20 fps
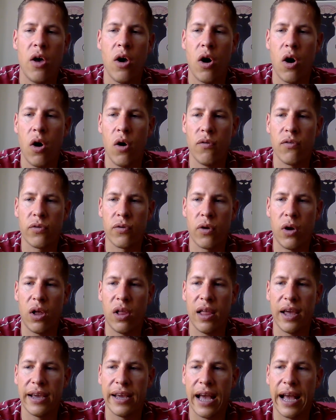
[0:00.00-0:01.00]

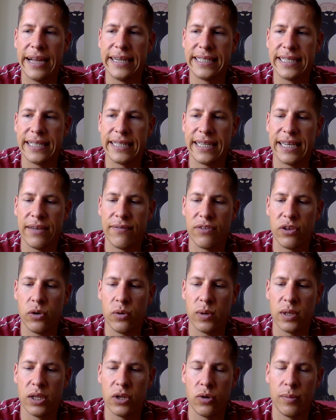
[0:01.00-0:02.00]
overall, I did give
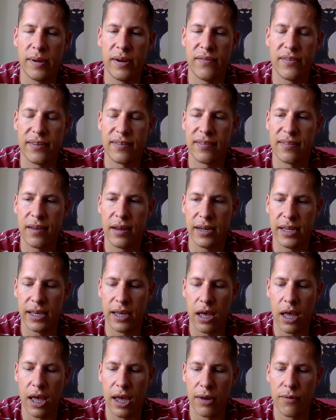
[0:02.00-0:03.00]
you a little bit of a study
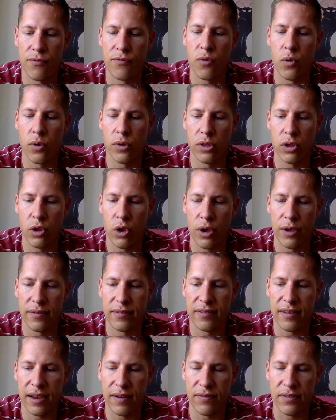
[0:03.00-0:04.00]
guide for the law
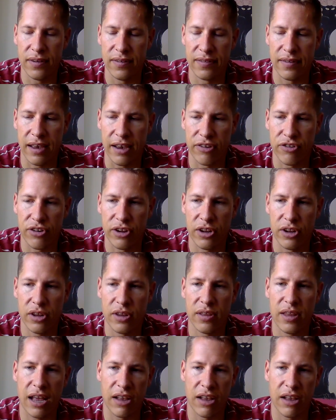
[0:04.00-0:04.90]
and safety section.